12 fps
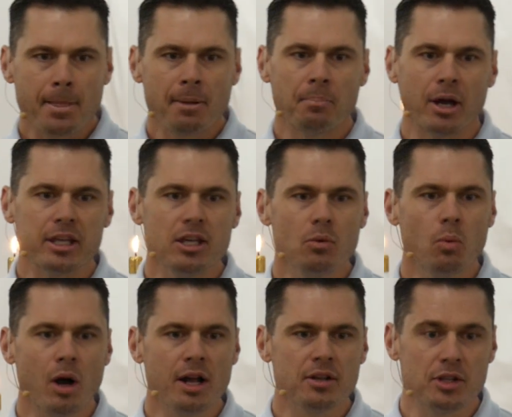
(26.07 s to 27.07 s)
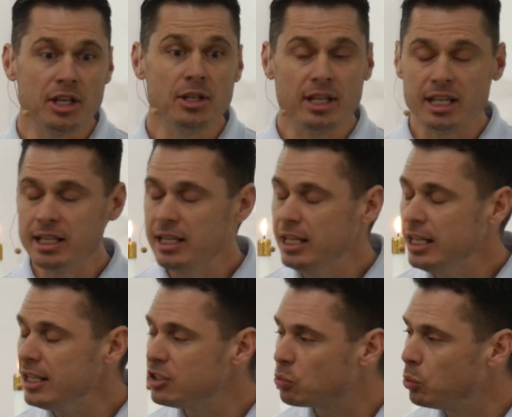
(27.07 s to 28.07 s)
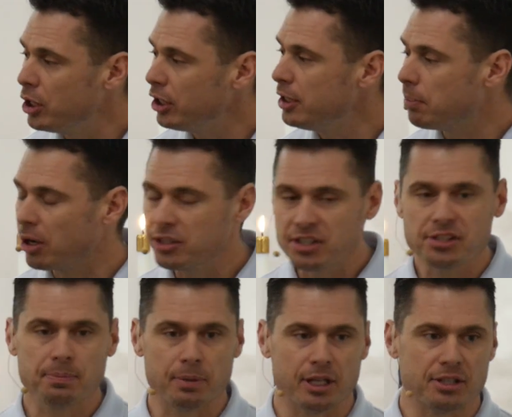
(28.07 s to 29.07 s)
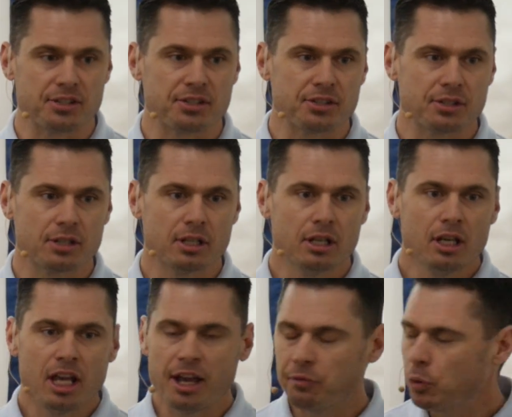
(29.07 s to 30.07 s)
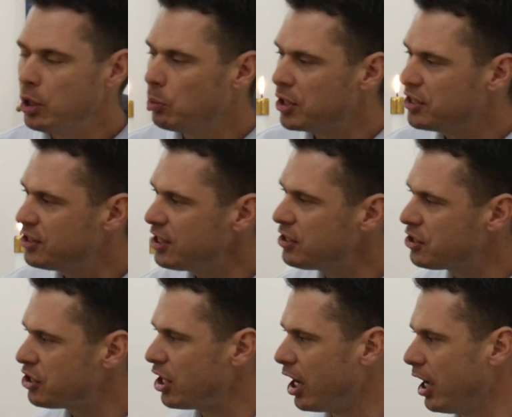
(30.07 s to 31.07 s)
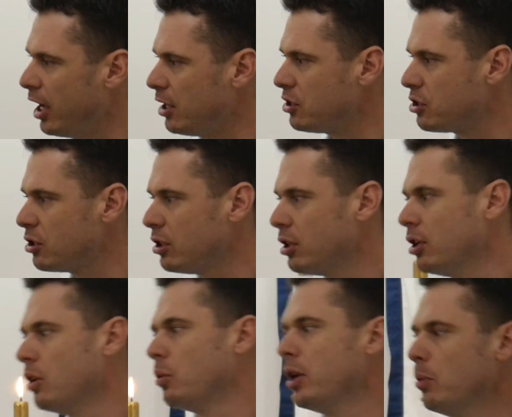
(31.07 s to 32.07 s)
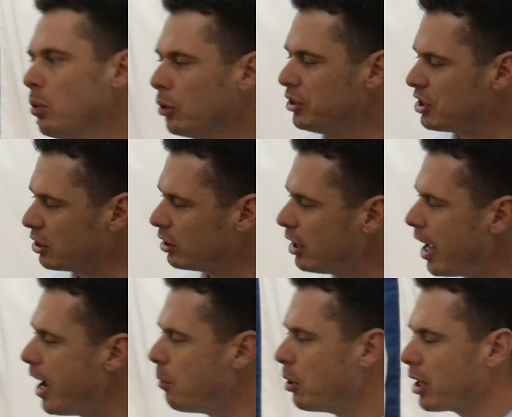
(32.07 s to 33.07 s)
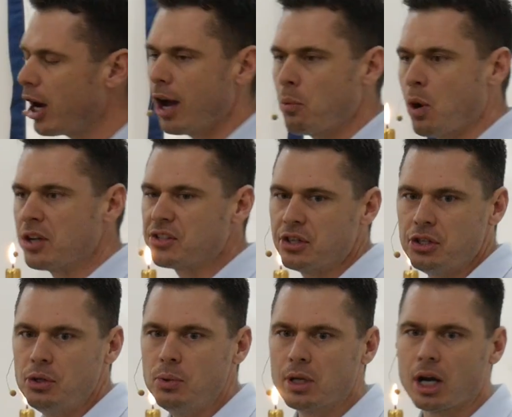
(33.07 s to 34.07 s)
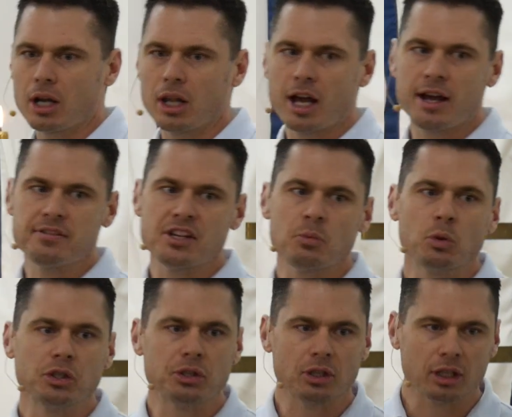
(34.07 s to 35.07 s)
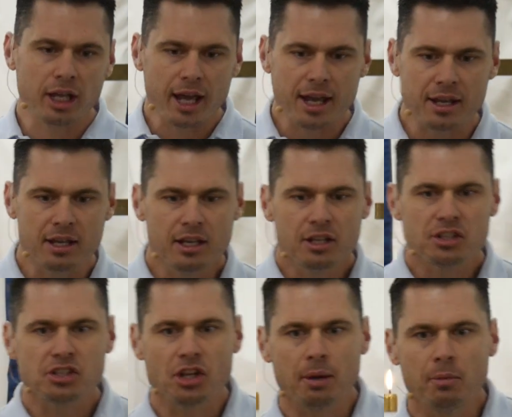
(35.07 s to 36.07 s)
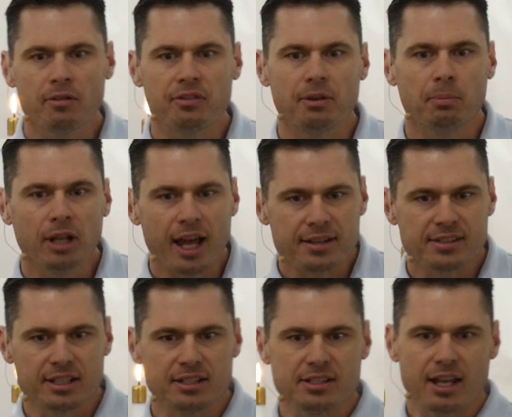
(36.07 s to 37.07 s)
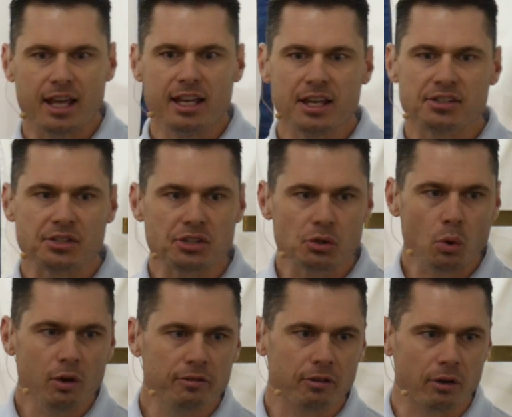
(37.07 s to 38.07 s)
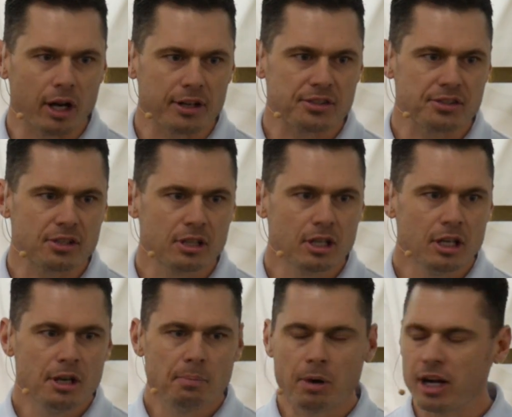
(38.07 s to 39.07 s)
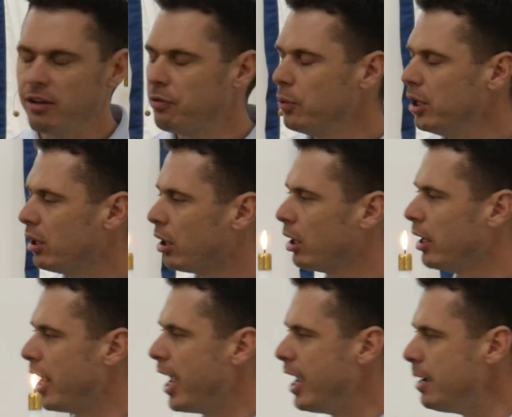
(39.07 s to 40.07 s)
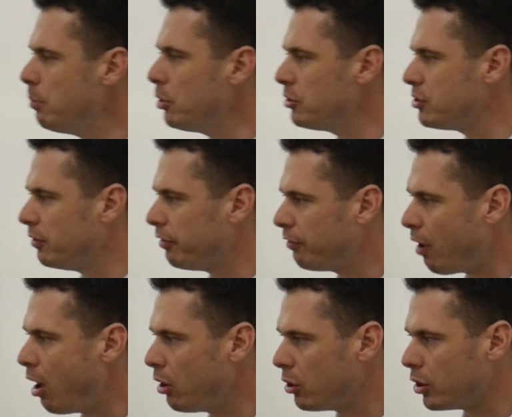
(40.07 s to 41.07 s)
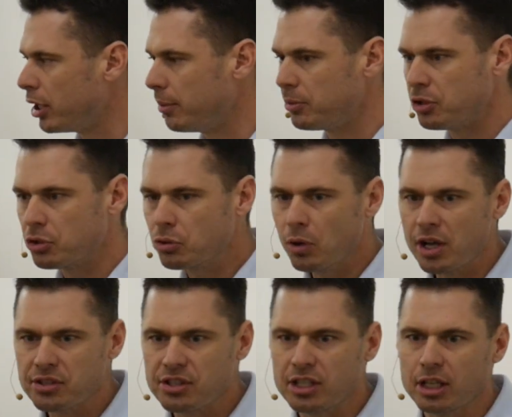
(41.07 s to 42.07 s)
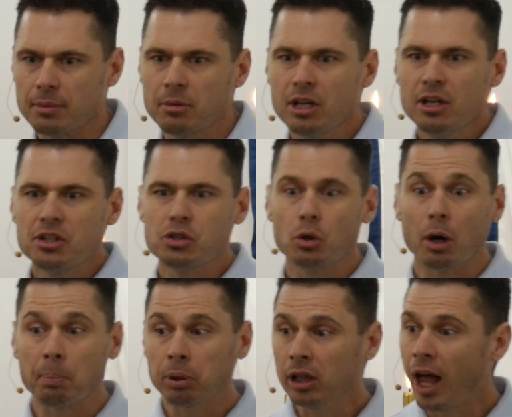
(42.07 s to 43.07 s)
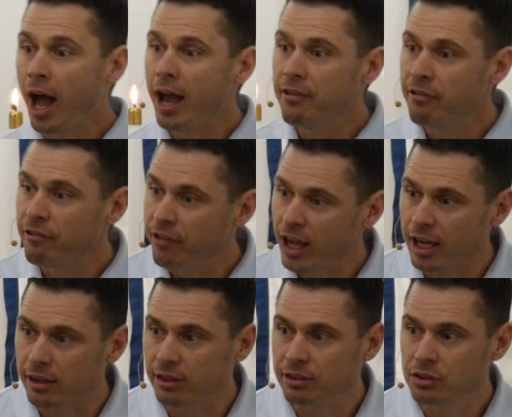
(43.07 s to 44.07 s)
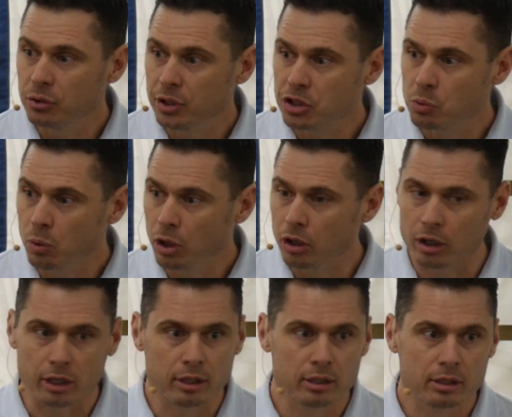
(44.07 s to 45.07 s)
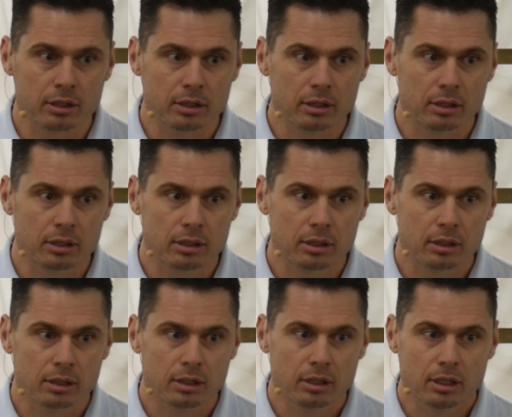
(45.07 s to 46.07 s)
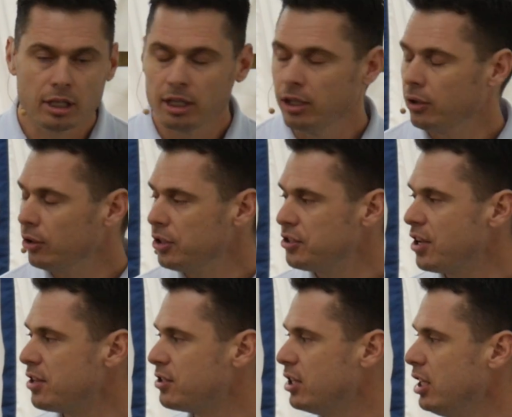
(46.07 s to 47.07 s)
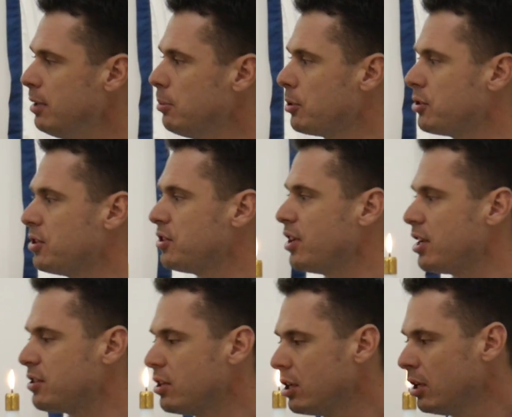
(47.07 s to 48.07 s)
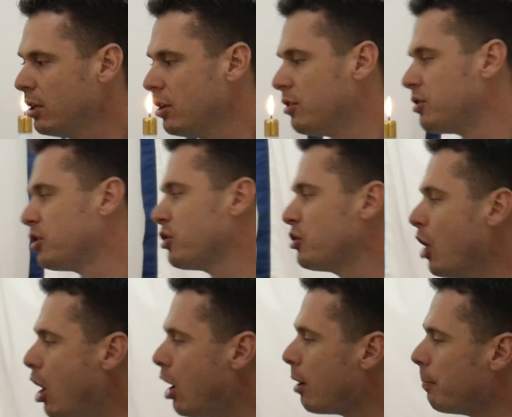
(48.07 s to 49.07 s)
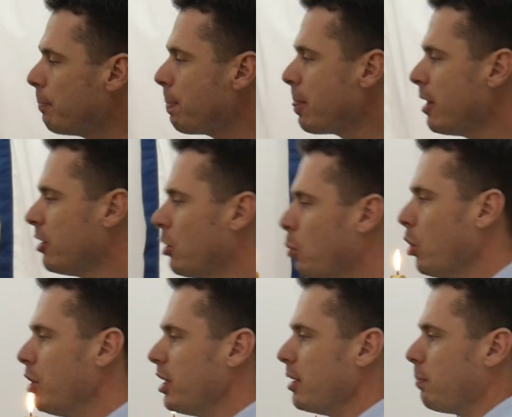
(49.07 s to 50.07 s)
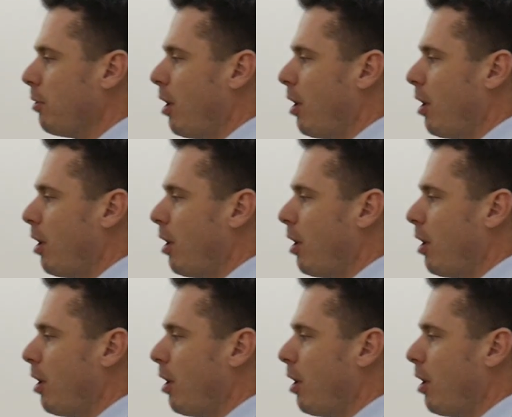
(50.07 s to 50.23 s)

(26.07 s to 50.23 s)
But he needs willing participants. If we resist change, we will delay what God wants to do in our lives and will delay some of the blessings that he has in store for us. But if we are able to follow him, to trust him, to apply faith to his word, literally says in Hebrews, it says, some, the word didn't